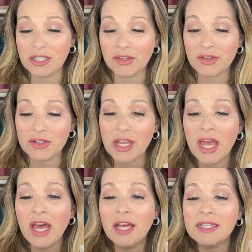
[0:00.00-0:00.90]
So there's
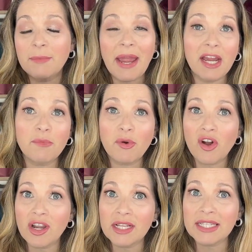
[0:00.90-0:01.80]
some hair
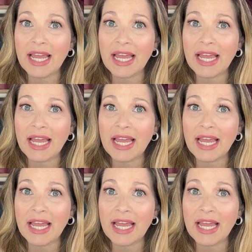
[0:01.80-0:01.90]
products